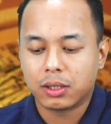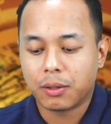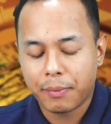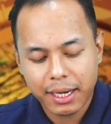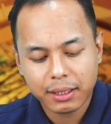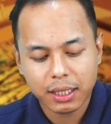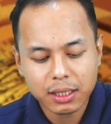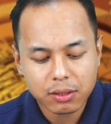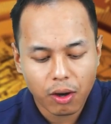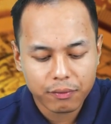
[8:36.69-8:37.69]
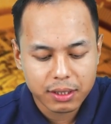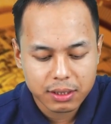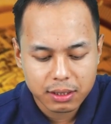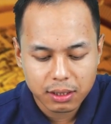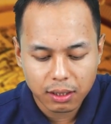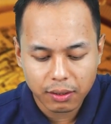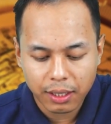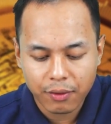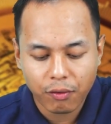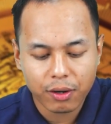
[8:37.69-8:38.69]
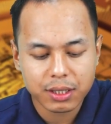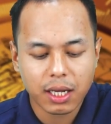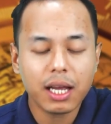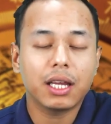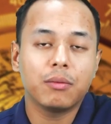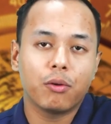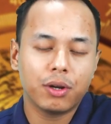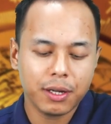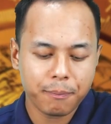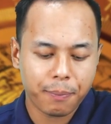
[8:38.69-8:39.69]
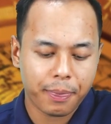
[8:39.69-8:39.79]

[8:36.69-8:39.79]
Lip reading: The main trees of this rainforest are ebony,